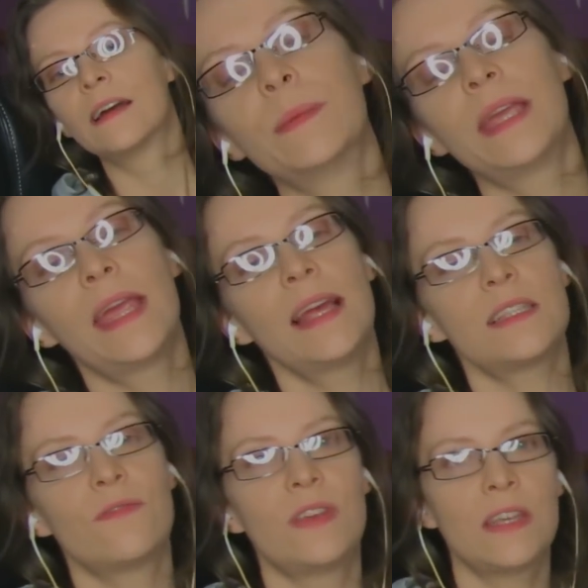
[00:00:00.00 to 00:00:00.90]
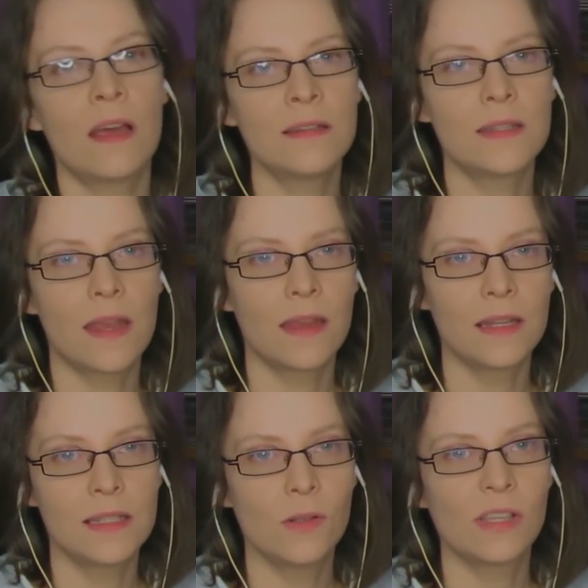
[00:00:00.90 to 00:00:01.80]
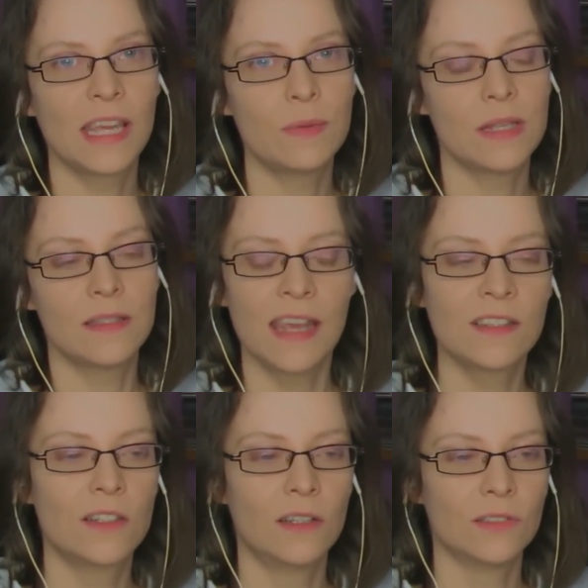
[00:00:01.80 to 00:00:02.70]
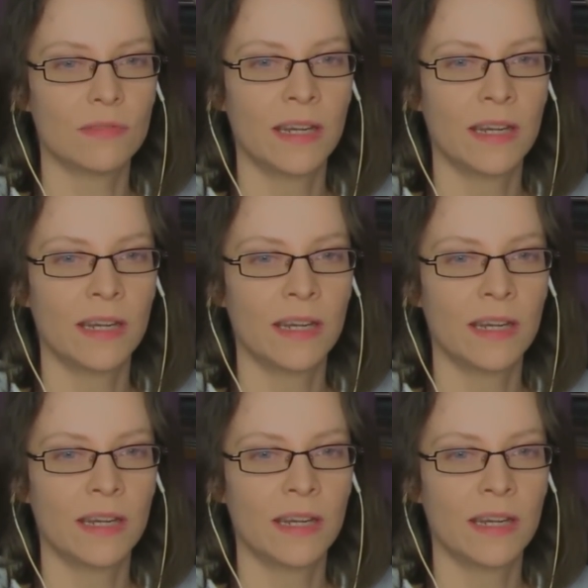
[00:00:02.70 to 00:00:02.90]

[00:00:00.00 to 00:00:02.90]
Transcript: I mean, he has a fiance and he still keeps the sex dolls